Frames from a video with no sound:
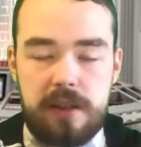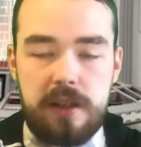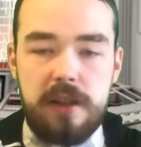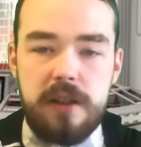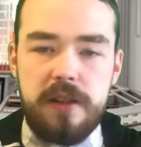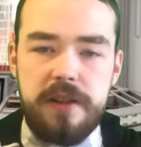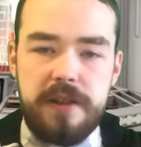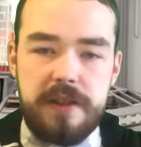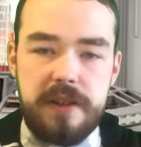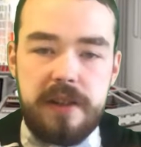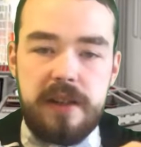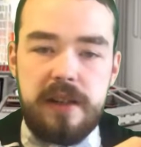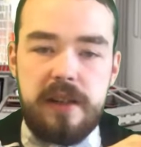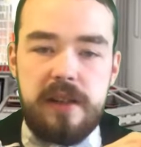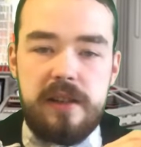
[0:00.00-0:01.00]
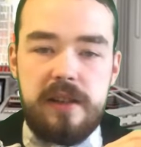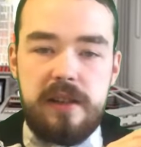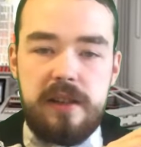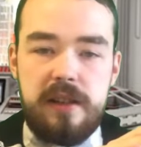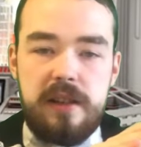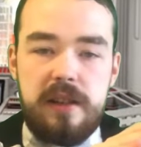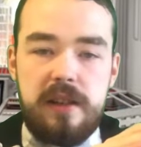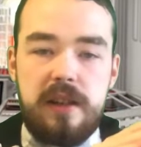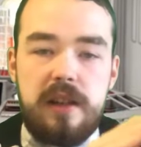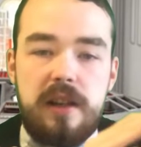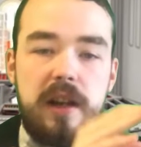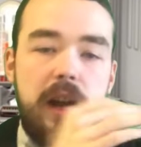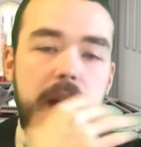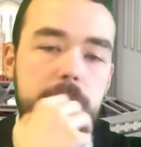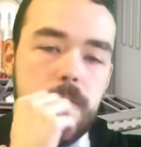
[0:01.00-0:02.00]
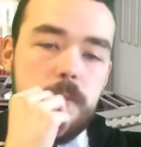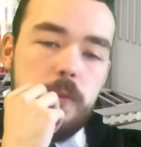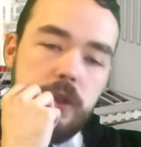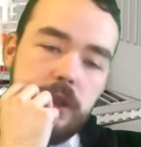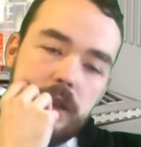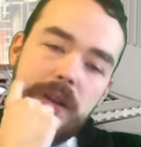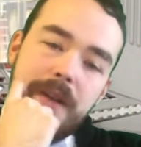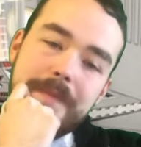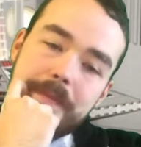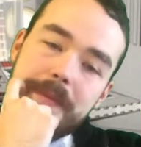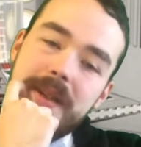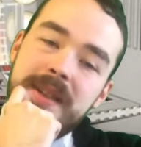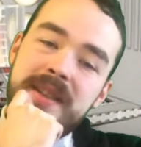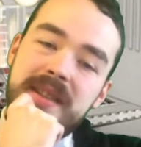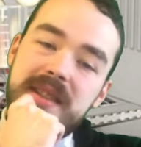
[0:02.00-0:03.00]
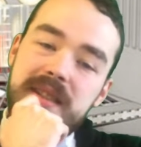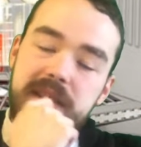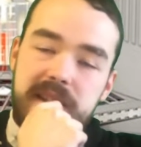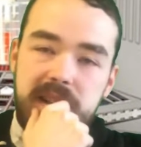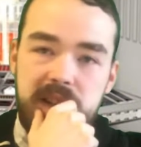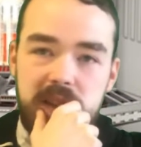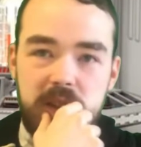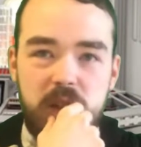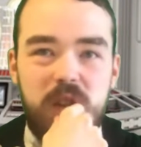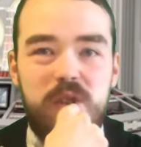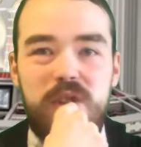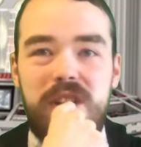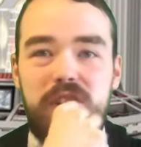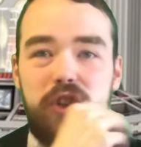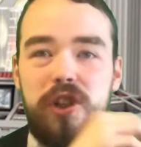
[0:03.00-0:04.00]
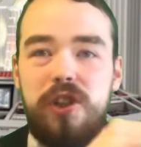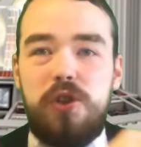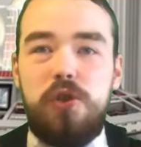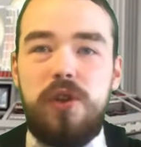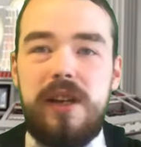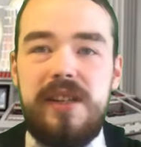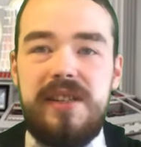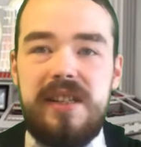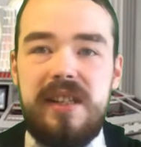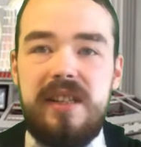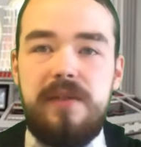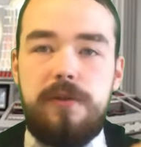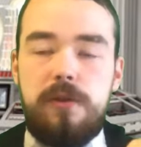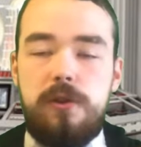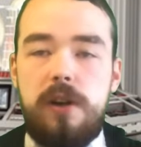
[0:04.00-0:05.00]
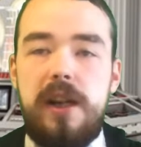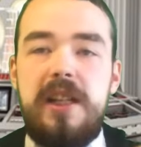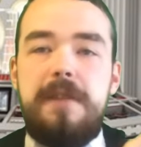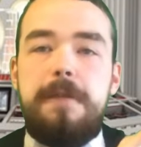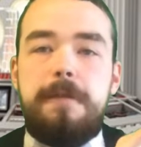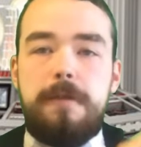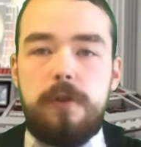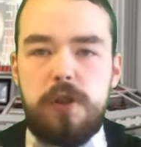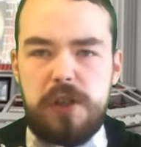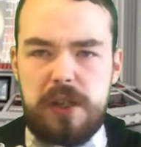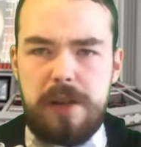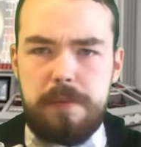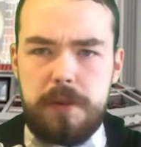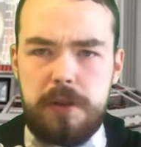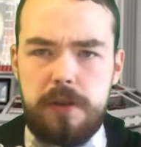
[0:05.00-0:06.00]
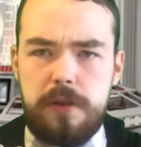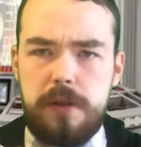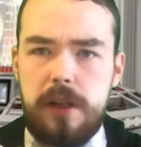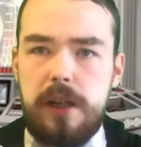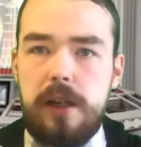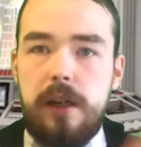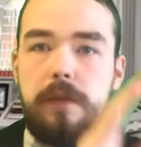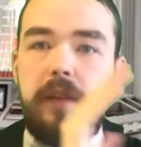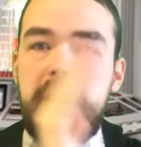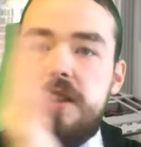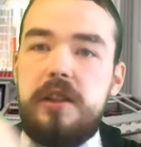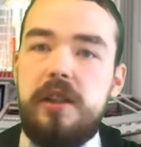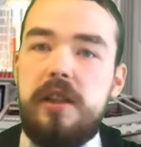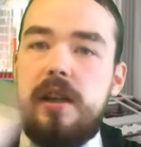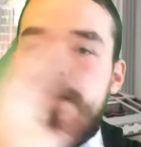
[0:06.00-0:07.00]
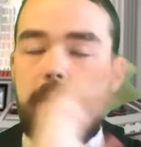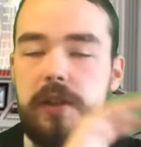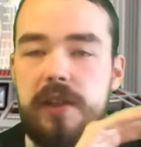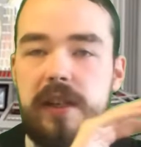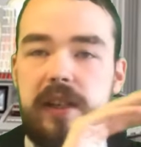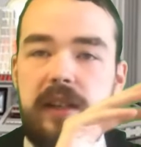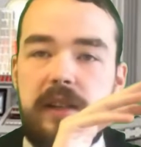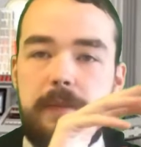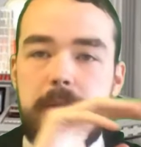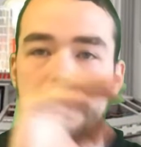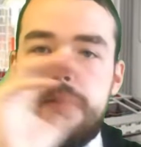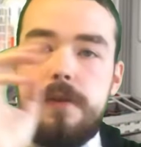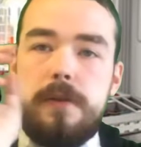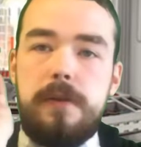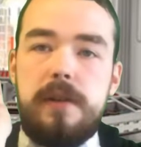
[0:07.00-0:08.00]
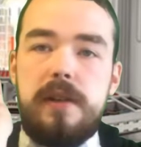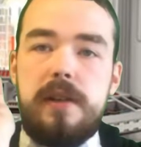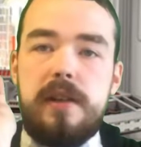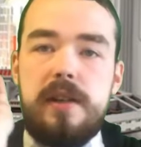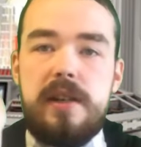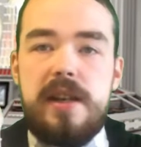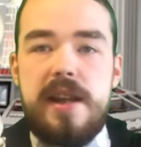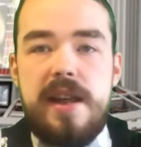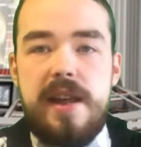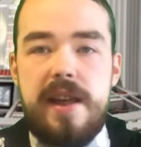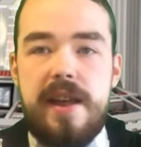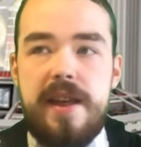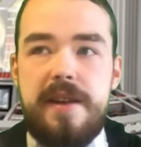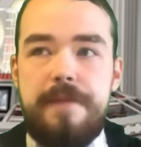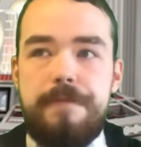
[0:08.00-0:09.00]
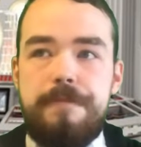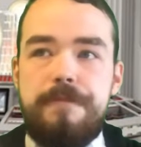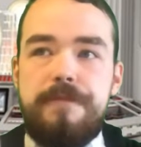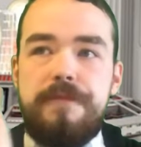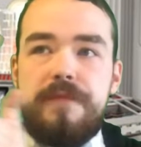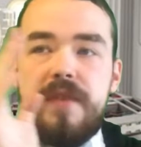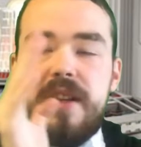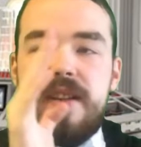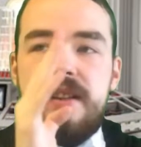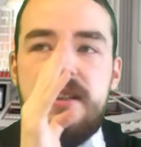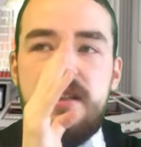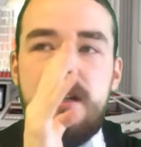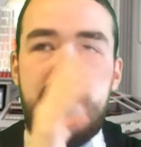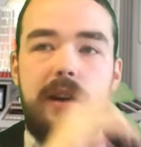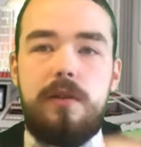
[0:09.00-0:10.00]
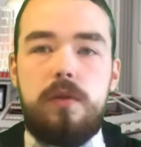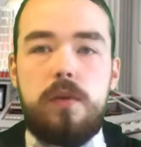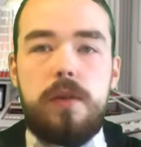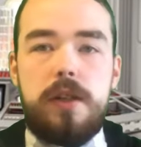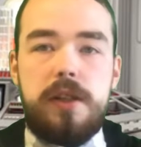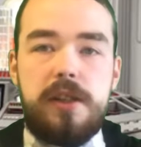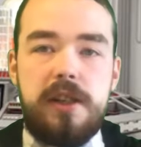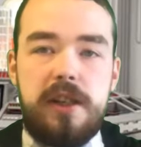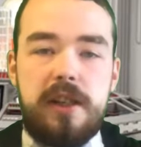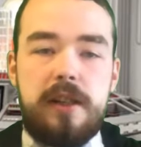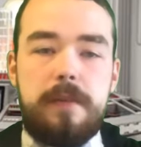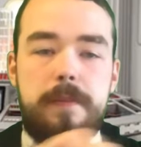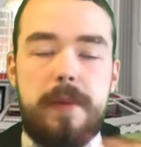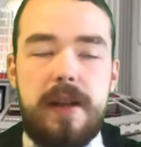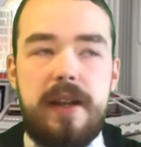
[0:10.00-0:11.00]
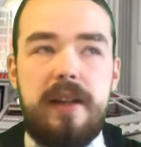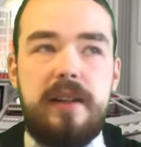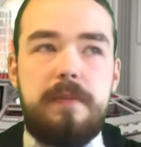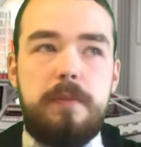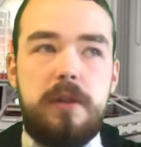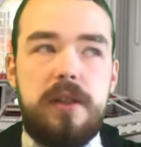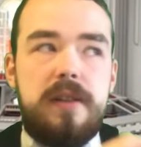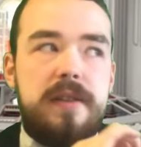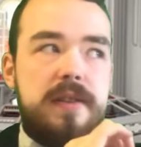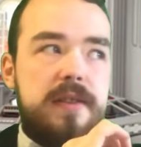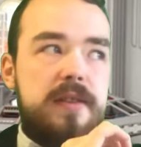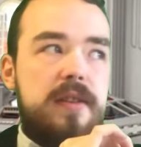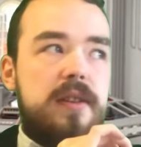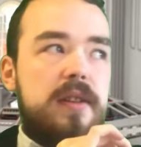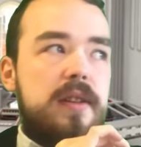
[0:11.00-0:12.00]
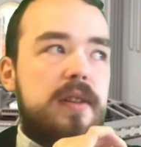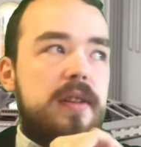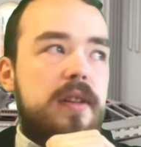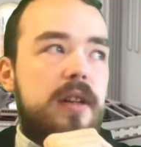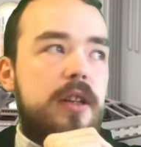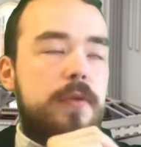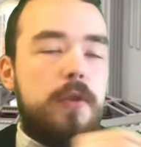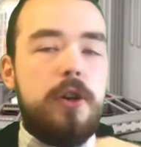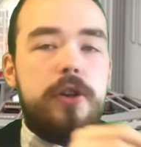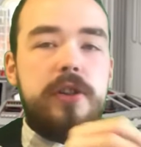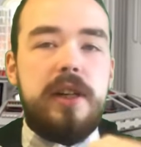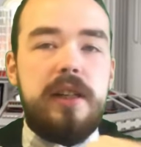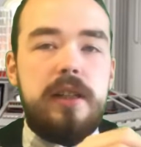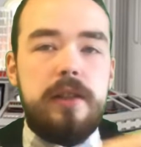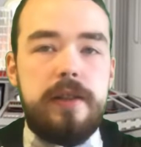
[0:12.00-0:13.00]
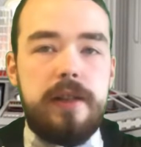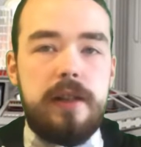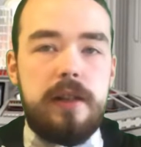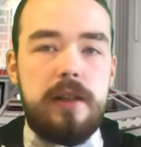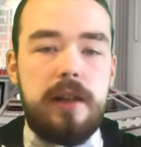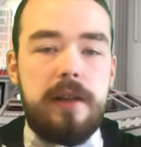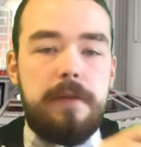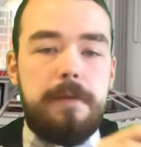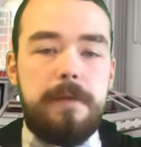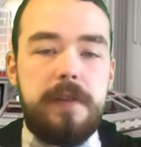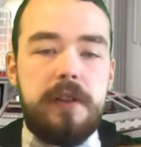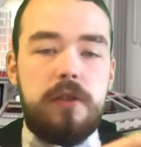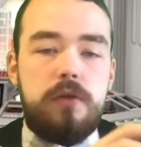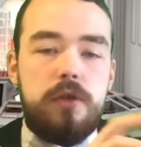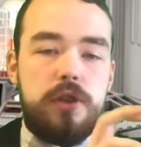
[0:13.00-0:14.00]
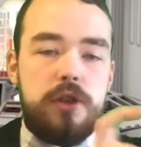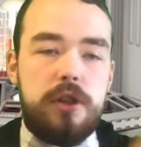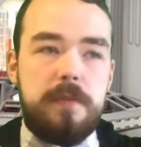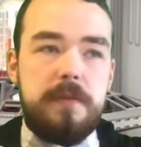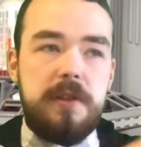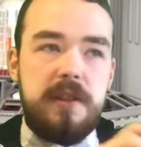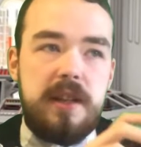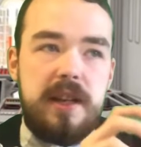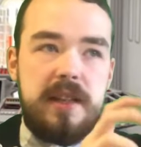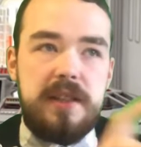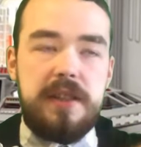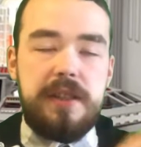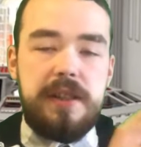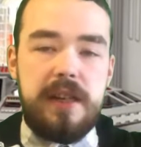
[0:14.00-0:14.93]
does, I will admit, is actually a good idea for a first episode. If they continue that for the second episode, then I would want to change it back. But as far as I can tell, I think Chris Chibnall has